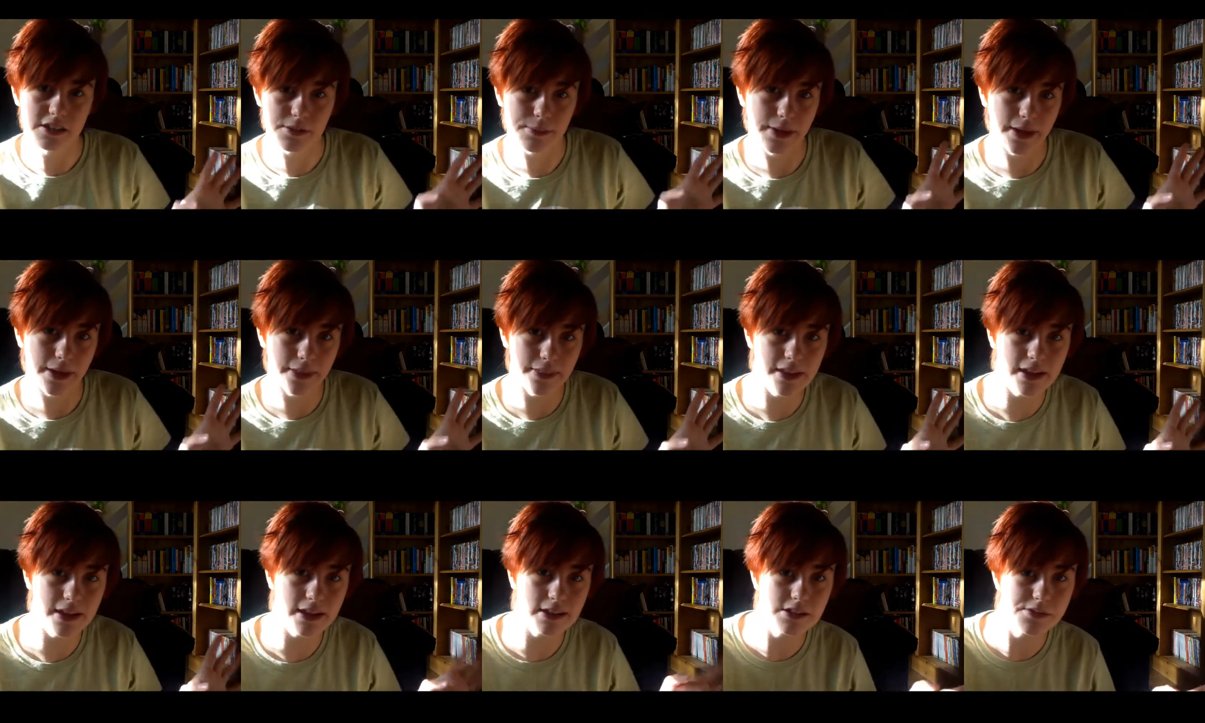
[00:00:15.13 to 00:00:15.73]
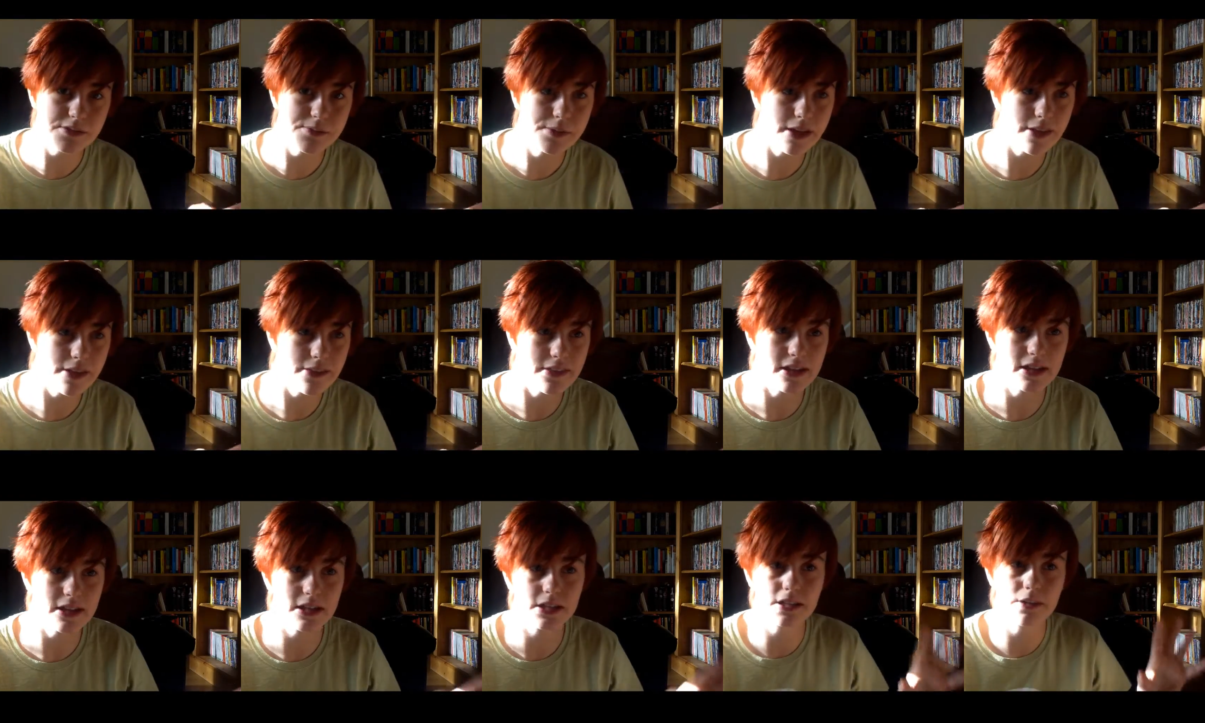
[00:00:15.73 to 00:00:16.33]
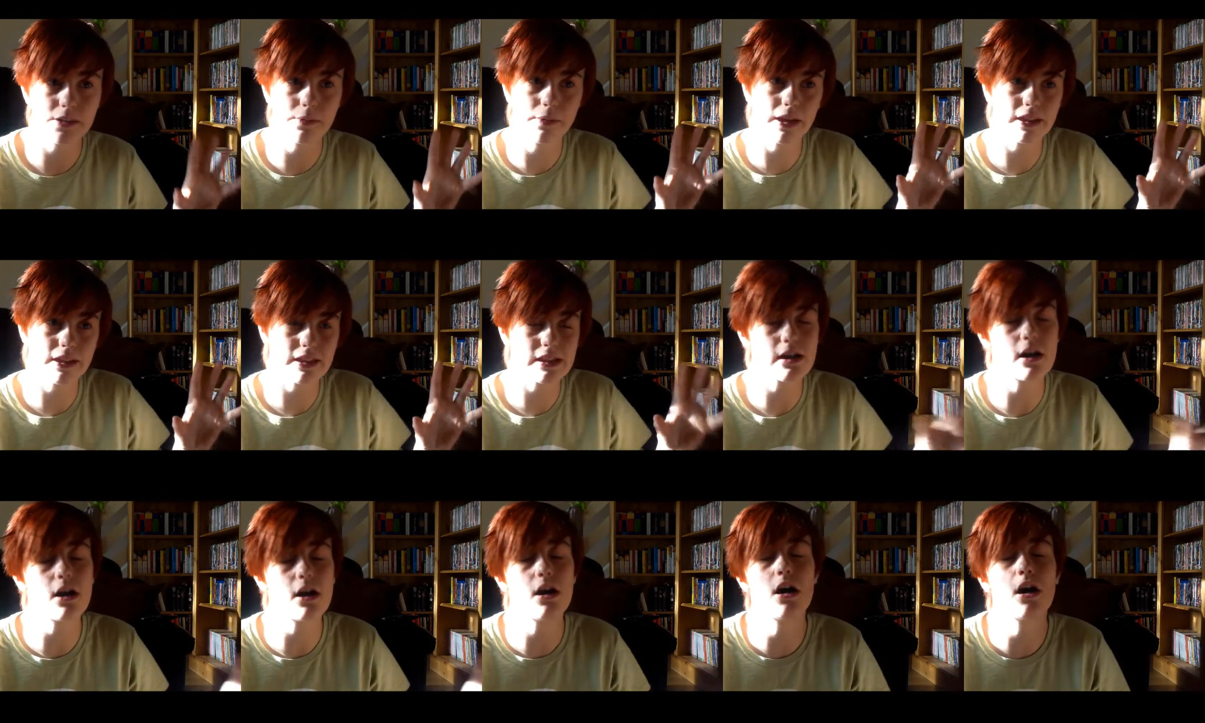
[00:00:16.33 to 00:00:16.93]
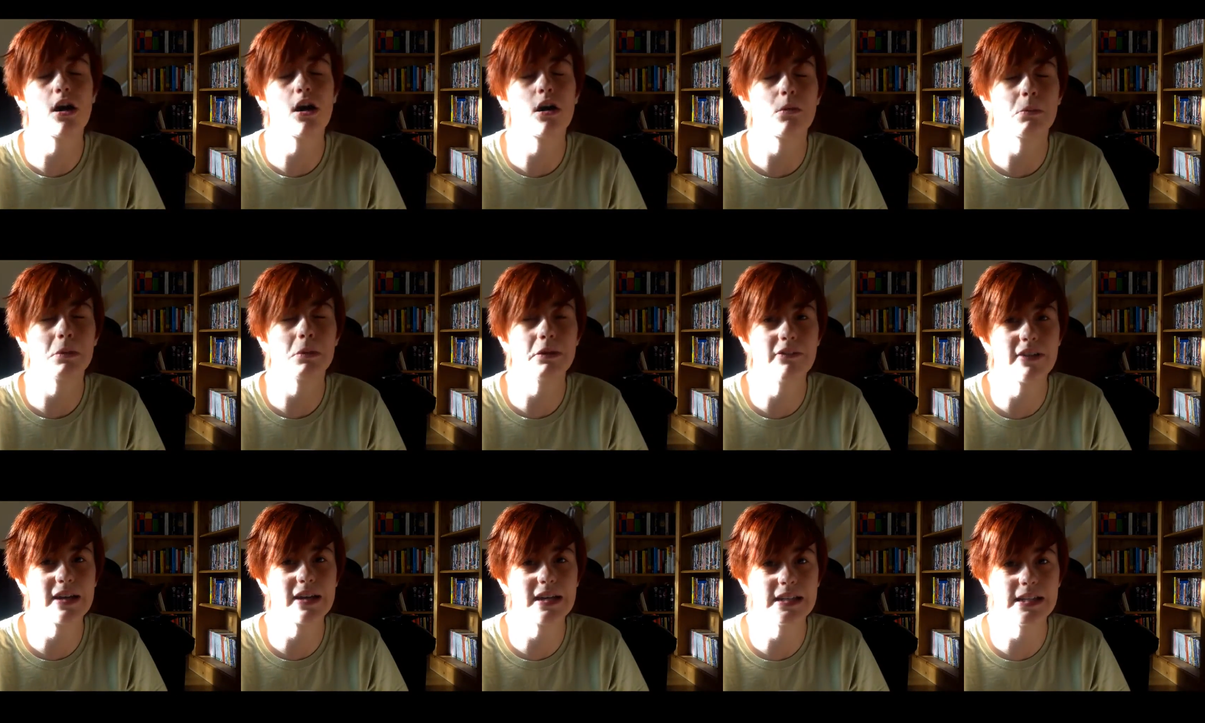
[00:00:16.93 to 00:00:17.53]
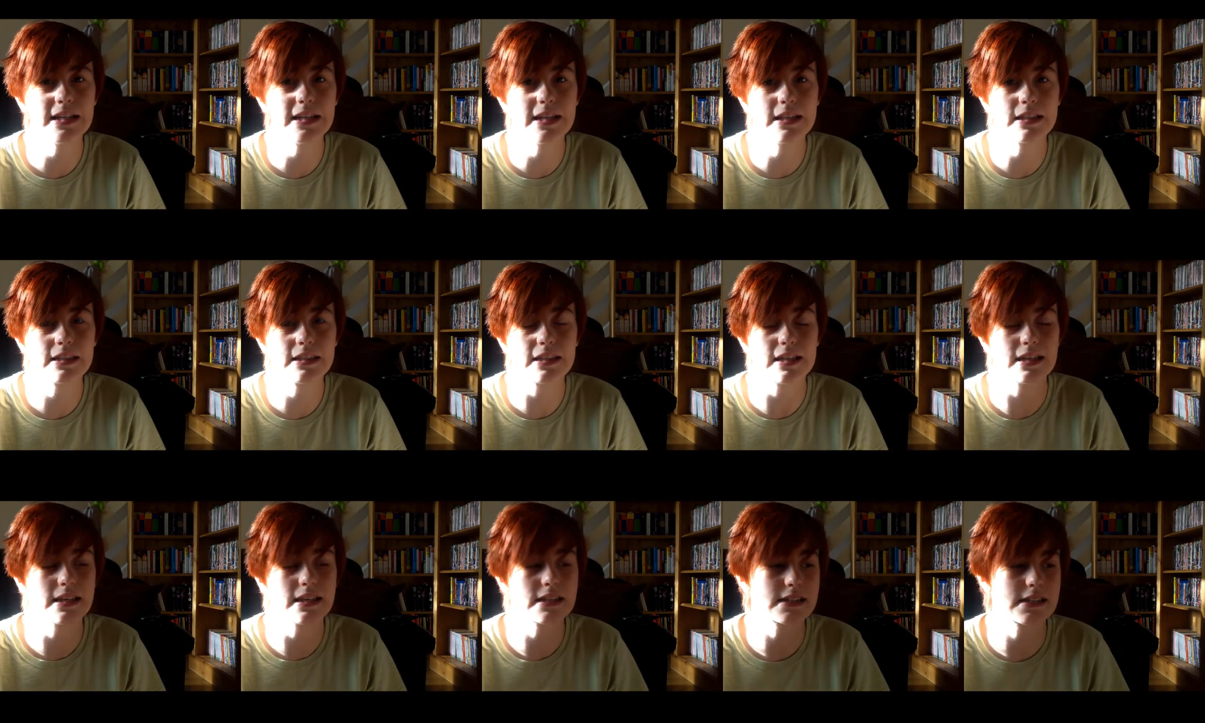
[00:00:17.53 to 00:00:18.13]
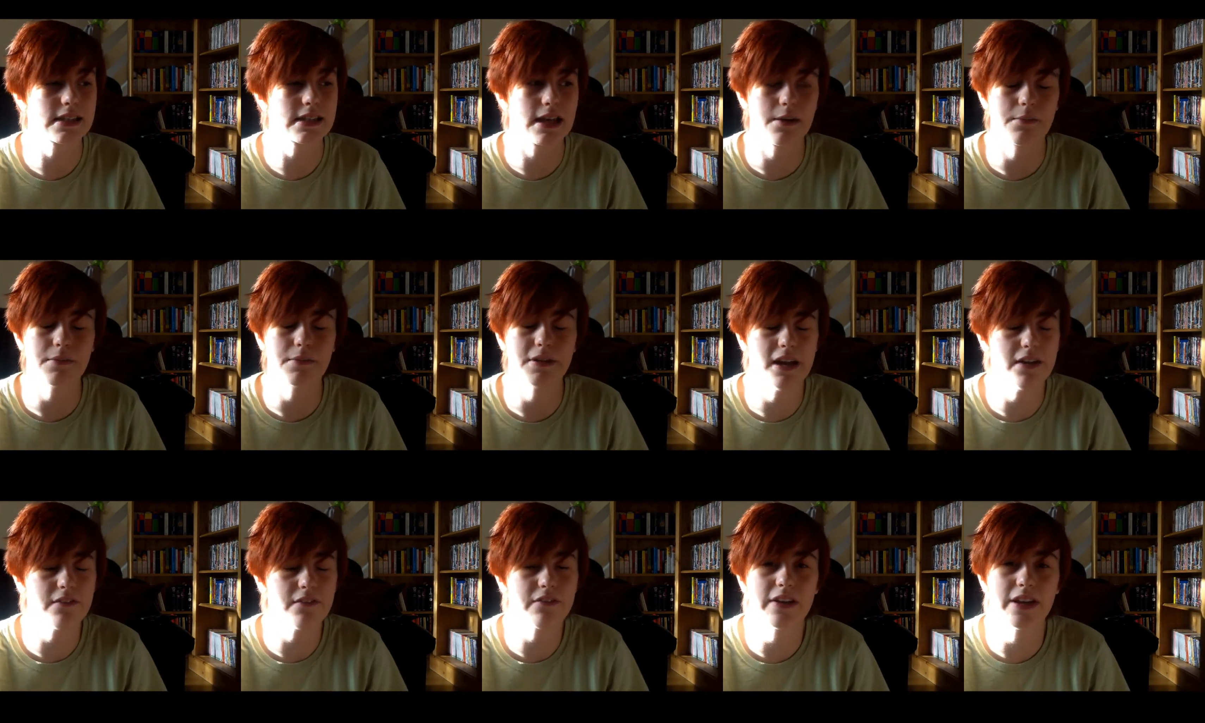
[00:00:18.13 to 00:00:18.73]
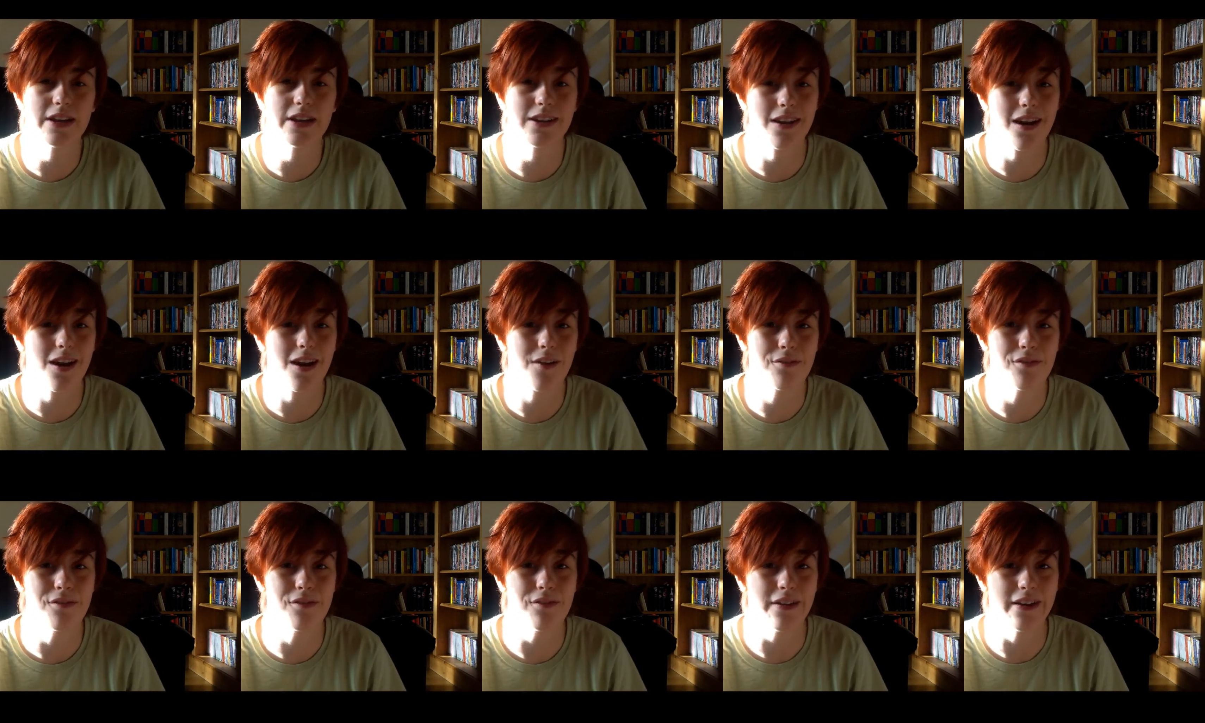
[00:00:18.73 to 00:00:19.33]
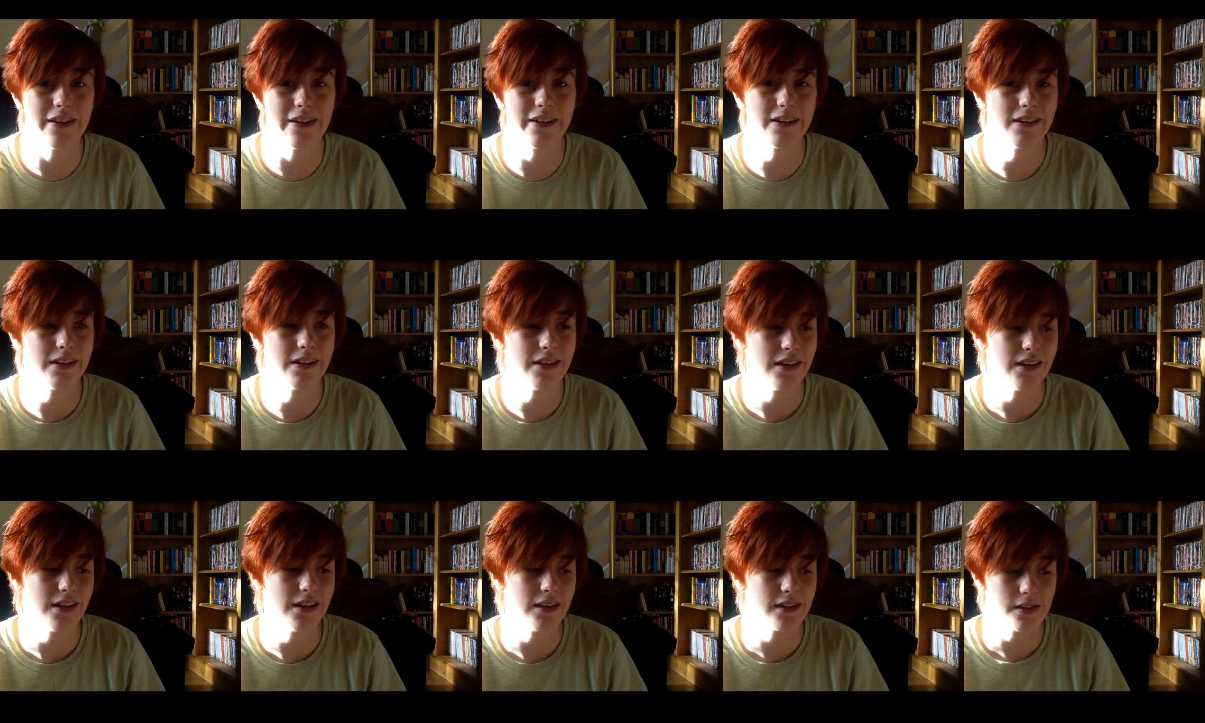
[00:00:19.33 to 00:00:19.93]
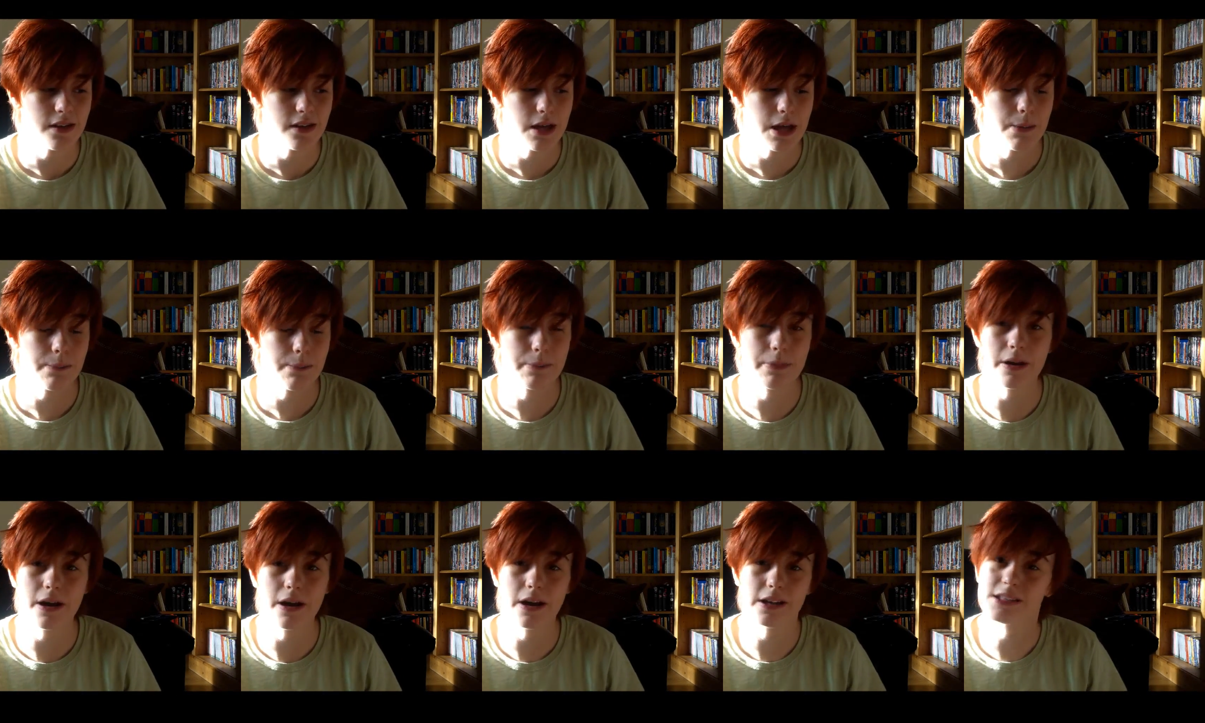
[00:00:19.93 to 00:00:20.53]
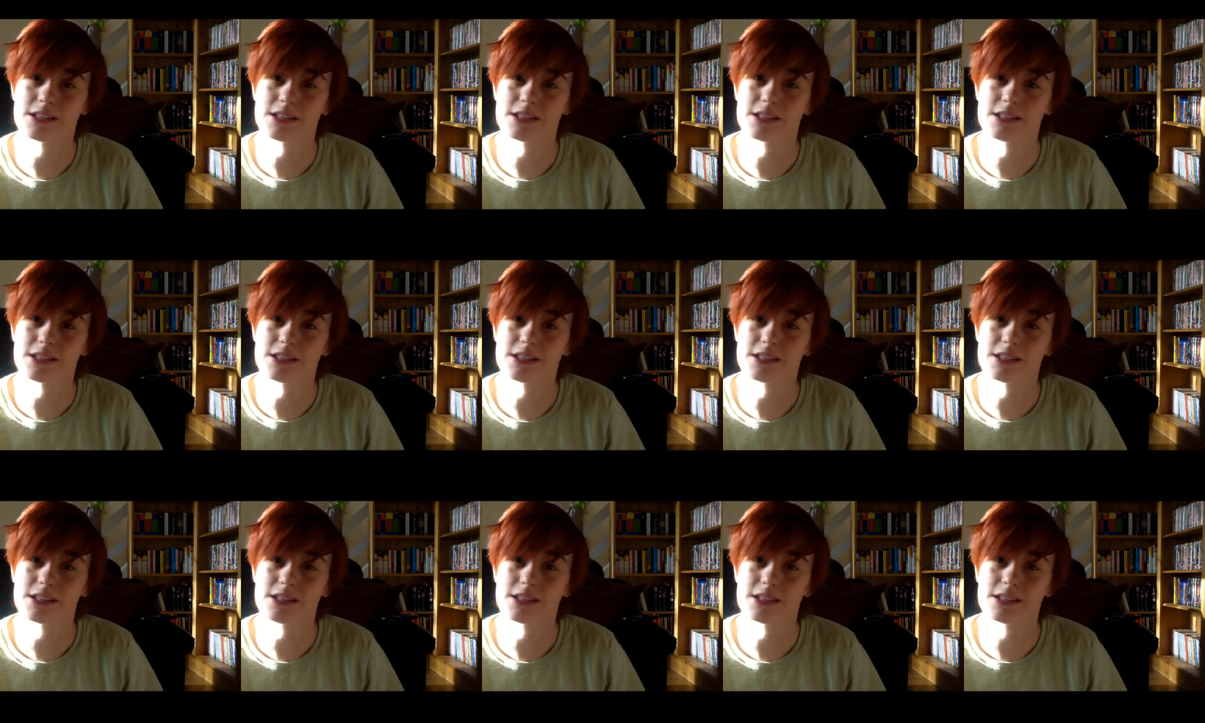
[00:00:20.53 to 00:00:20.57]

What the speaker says: Can we get this? Can we get this? Can we get this? Oh, we really need this, and we never need half of it. But I